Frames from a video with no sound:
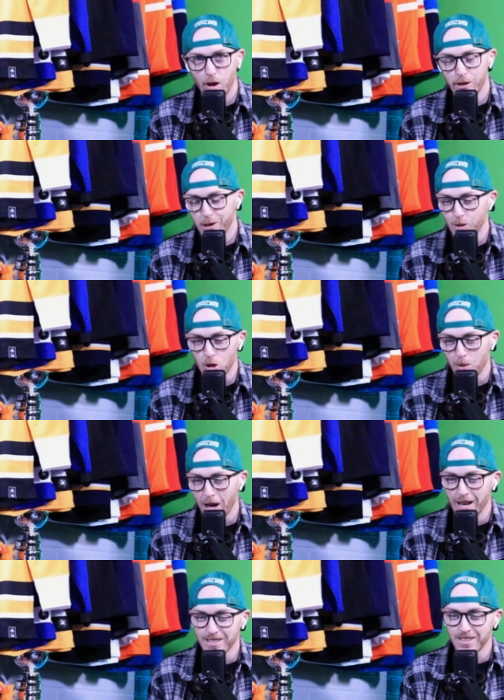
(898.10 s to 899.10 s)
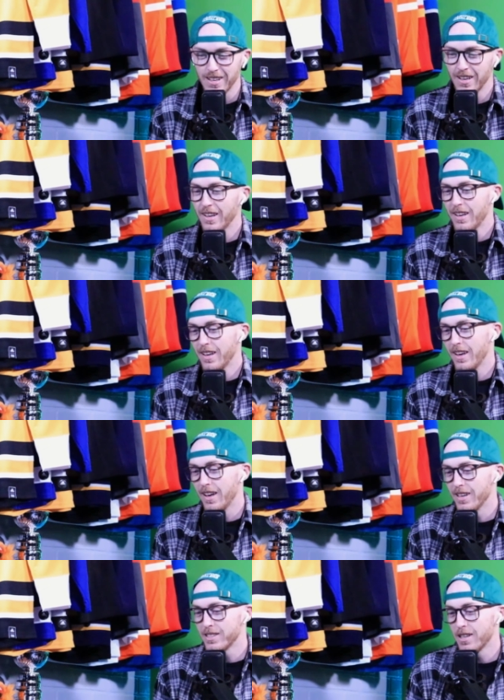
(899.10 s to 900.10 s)
to you in the past.
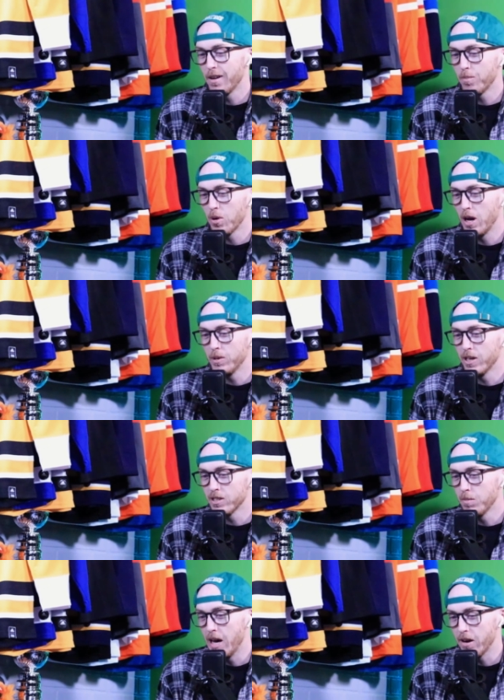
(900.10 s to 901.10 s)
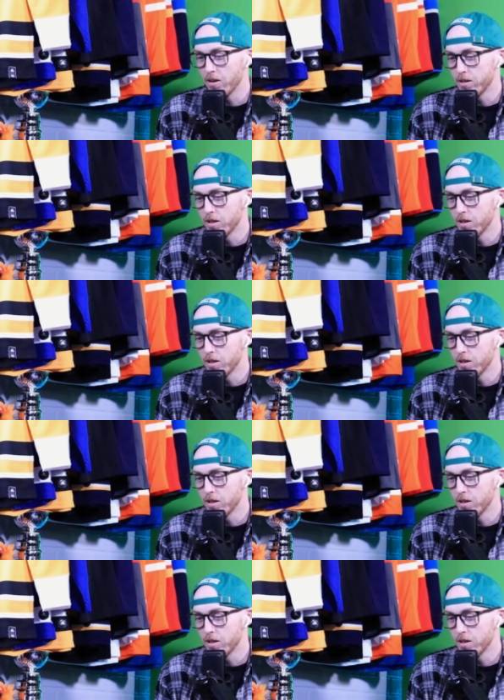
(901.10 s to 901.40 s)
So it probably doesn't matter to